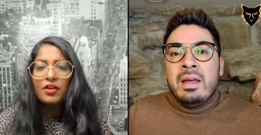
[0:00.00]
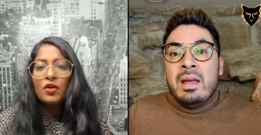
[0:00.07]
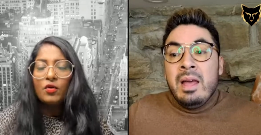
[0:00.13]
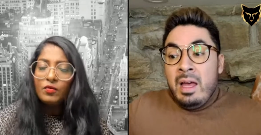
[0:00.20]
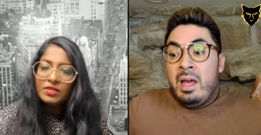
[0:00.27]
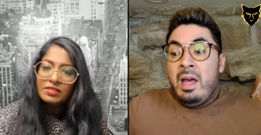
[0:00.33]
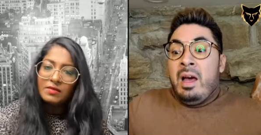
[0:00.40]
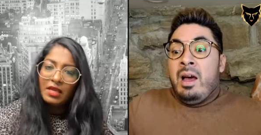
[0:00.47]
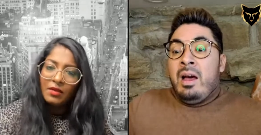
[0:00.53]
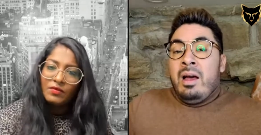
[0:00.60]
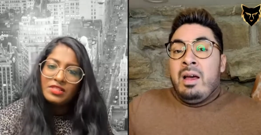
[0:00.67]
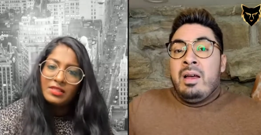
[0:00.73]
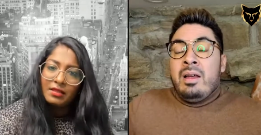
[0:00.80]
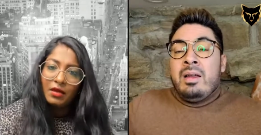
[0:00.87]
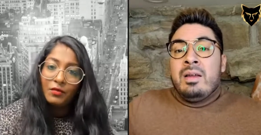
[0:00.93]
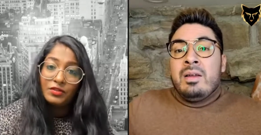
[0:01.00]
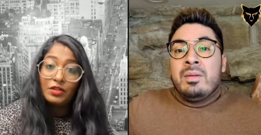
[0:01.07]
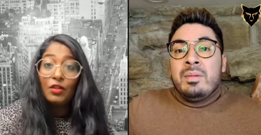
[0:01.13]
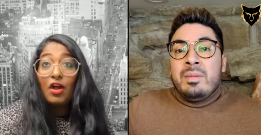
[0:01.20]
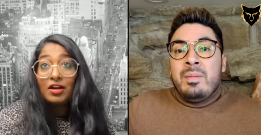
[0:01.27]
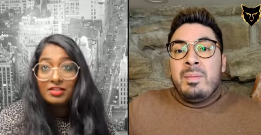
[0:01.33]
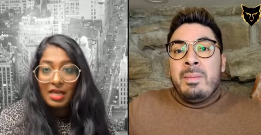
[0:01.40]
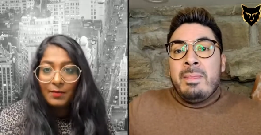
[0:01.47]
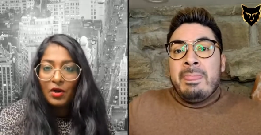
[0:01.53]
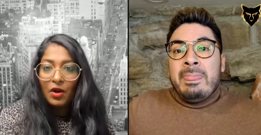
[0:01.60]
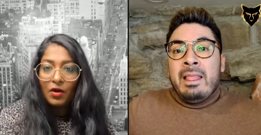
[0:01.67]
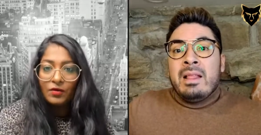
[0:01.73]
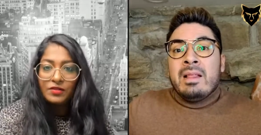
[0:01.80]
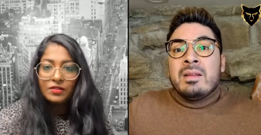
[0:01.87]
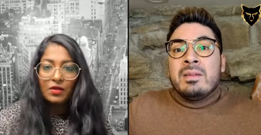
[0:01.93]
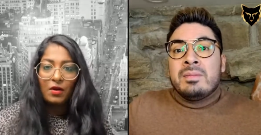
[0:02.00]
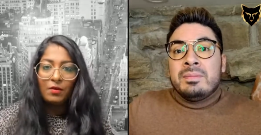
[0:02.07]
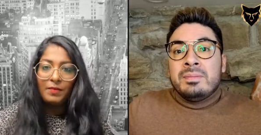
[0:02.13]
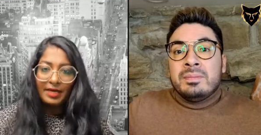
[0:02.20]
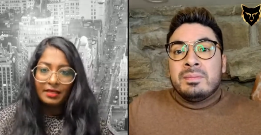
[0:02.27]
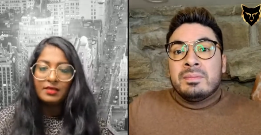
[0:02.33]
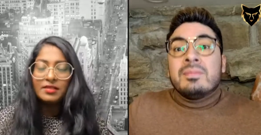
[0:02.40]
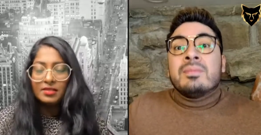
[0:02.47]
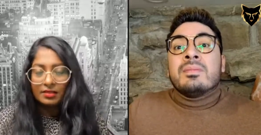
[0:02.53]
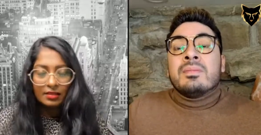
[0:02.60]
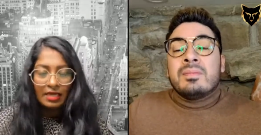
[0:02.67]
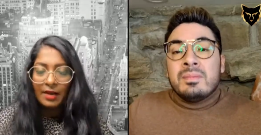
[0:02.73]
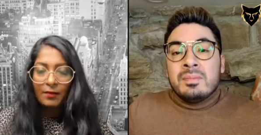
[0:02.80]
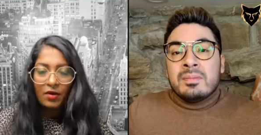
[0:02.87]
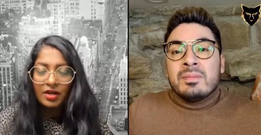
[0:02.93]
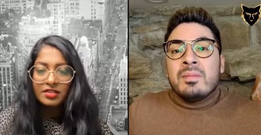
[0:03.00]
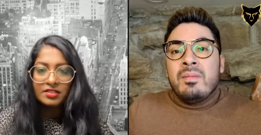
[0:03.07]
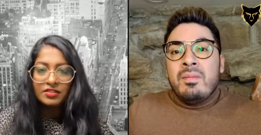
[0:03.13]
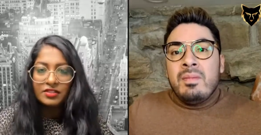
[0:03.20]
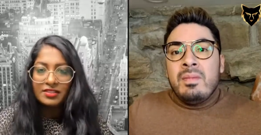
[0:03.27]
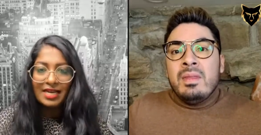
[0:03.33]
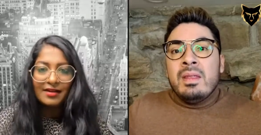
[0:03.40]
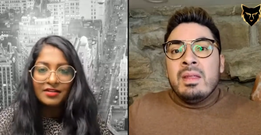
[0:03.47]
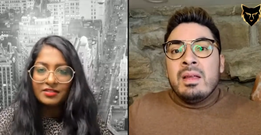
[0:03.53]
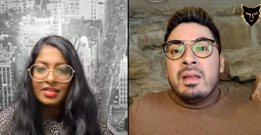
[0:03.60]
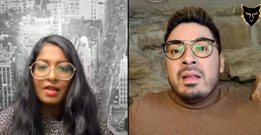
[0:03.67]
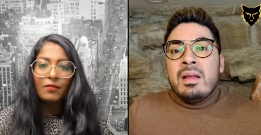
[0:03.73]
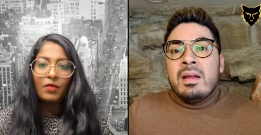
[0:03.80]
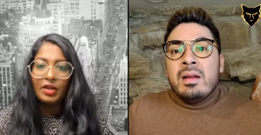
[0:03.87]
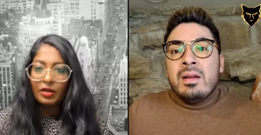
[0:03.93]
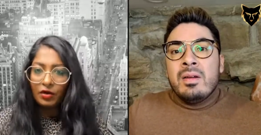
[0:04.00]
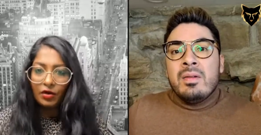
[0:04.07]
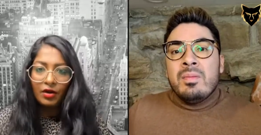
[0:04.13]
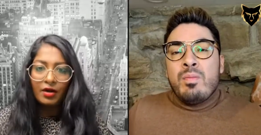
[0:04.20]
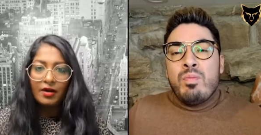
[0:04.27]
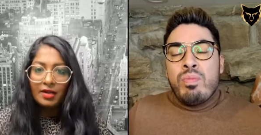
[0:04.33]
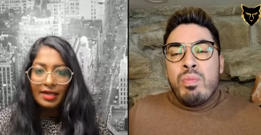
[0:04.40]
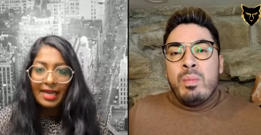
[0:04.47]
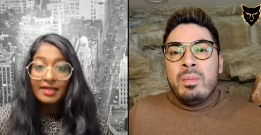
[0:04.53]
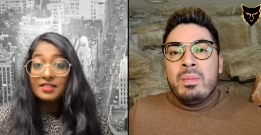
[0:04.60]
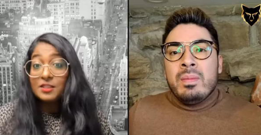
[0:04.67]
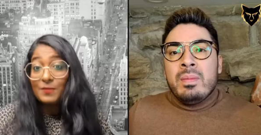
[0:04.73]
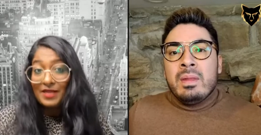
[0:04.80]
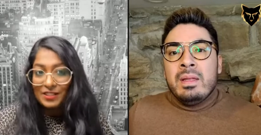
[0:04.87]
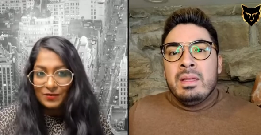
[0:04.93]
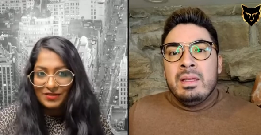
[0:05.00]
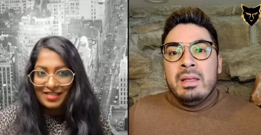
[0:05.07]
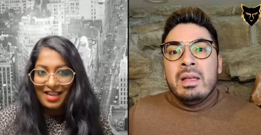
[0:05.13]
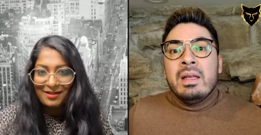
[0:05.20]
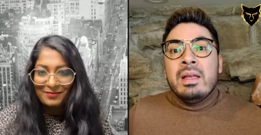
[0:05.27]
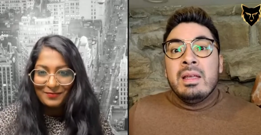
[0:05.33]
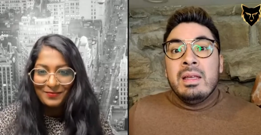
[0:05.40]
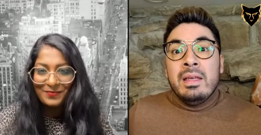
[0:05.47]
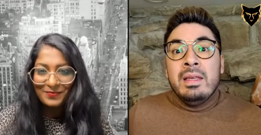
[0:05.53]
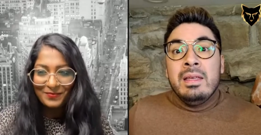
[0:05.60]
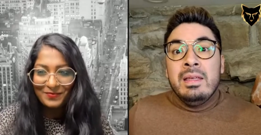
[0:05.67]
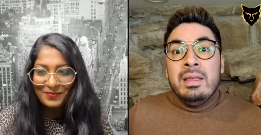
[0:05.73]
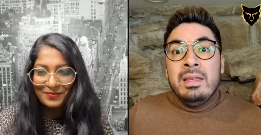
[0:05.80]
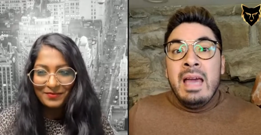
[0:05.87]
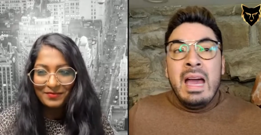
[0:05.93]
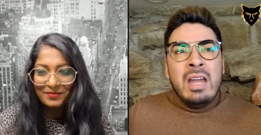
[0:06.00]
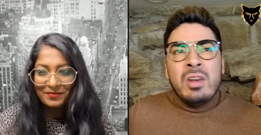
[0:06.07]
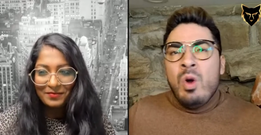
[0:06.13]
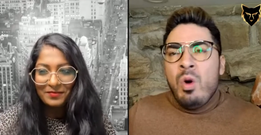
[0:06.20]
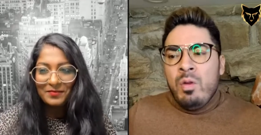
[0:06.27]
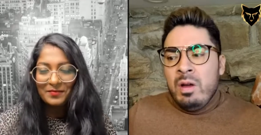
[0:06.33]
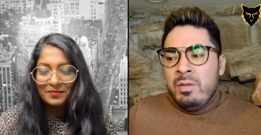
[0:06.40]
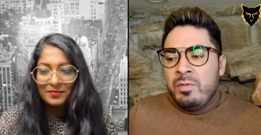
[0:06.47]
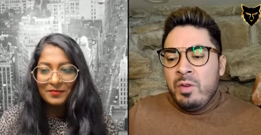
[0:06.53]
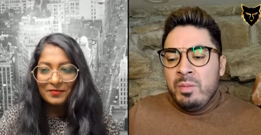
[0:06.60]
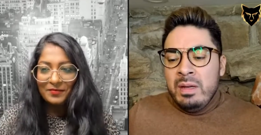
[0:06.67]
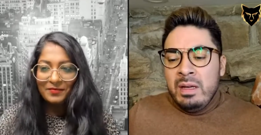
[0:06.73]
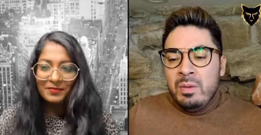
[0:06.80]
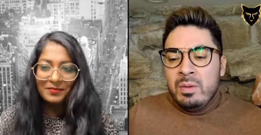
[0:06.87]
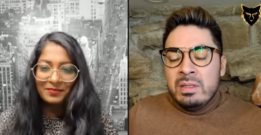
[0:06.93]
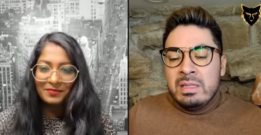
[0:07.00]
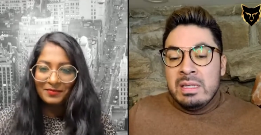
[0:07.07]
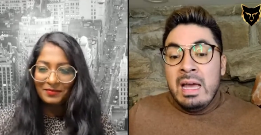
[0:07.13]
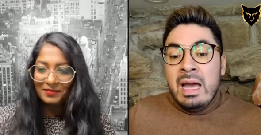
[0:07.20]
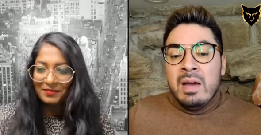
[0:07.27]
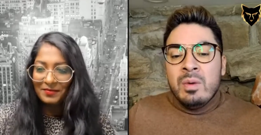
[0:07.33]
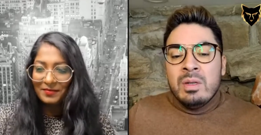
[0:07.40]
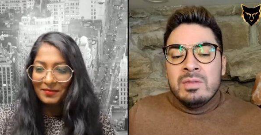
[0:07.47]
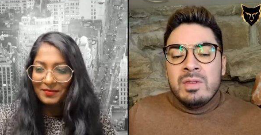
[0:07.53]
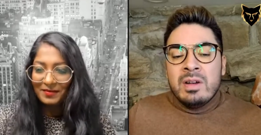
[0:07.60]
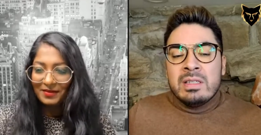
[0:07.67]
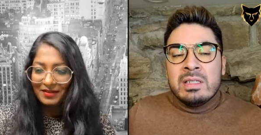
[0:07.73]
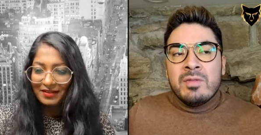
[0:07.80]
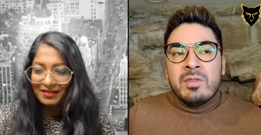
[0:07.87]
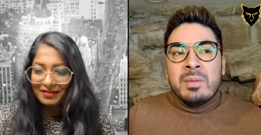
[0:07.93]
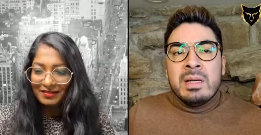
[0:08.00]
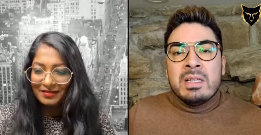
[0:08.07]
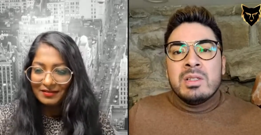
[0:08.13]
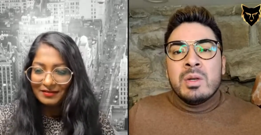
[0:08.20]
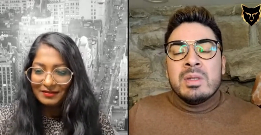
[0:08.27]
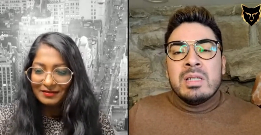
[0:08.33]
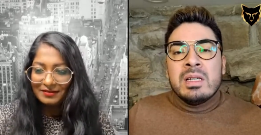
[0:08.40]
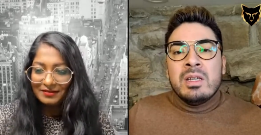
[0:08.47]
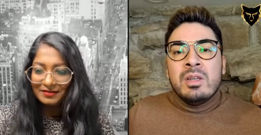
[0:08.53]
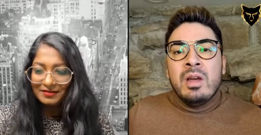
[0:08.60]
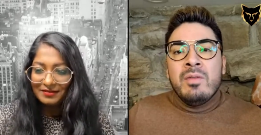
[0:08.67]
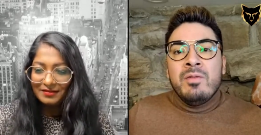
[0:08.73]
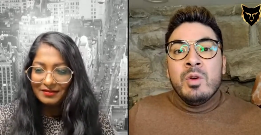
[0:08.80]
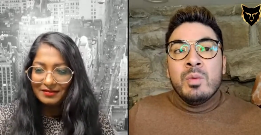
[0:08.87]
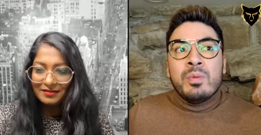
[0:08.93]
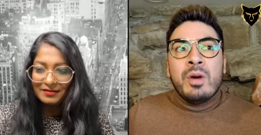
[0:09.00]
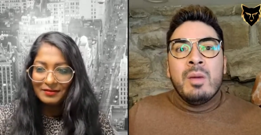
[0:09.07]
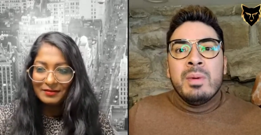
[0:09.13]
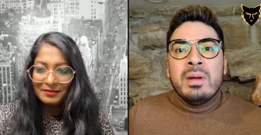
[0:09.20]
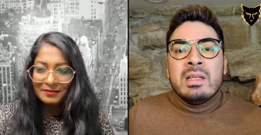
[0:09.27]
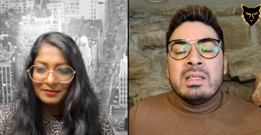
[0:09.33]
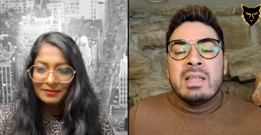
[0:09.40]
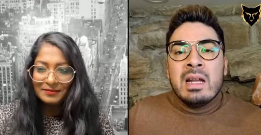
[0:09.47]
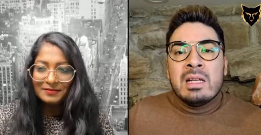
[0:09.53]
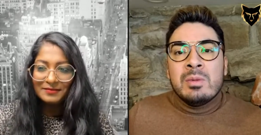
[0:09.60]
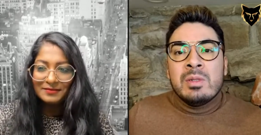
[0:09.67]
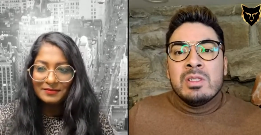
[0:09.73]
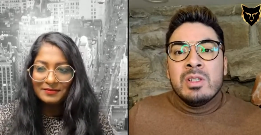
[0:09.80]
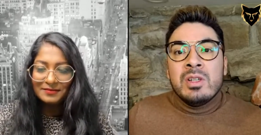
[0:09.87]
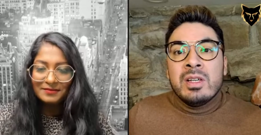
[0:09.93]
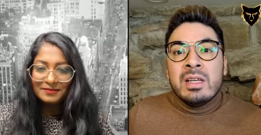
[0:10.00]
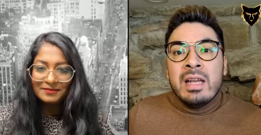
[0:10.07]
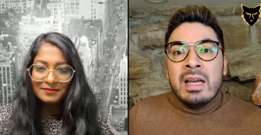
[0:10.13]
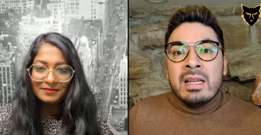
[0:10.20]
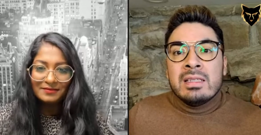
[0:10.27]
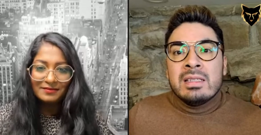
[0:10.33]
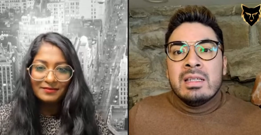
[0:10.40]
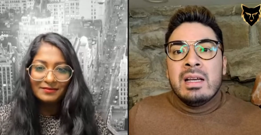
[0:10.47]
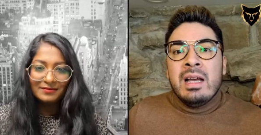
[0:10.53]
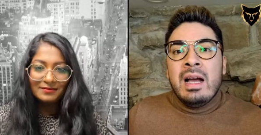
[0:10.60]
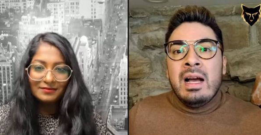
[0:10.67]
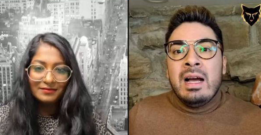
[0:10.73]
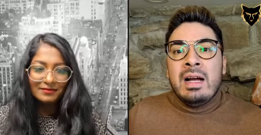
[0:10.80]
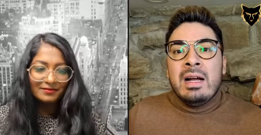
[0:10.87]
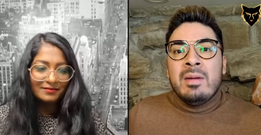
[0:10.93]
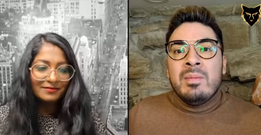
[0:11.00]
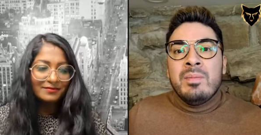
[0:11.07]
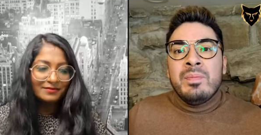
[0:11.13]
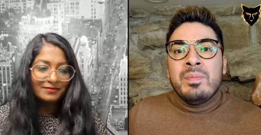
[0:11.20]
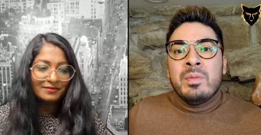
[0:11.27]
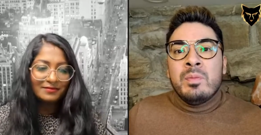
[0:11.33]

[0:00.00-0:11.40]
Speaker 1: I know it was it was it was a long time ago, so but I wanted to just understand what your headspace was at.
Speaker 2: Yeah, no, for me it was yeah, it was very different because there was a, a few properties that I was looking at um,